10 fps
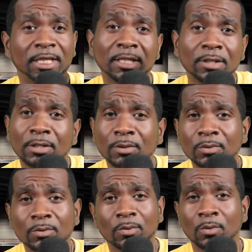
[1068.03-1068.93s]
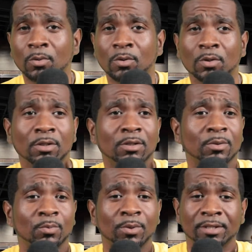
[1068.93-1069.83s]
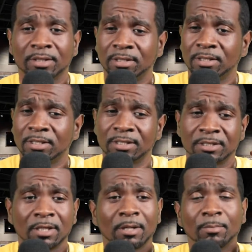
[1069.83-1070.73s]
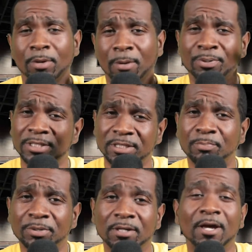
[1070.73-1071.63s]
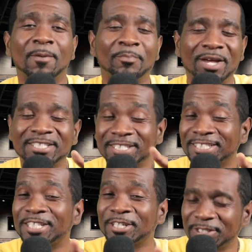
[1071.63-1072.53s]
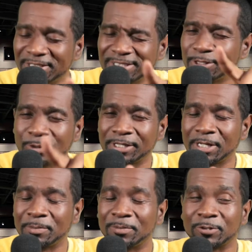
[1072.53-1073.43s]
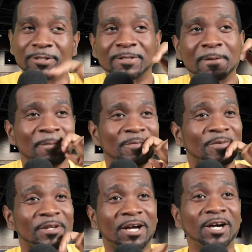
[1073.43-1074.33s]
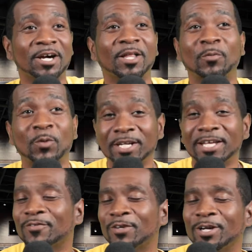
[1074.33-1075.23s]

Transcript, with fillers: keto or whether it's Episcopal pescatarian. Don't get at me, Patrice. Uh, whatever,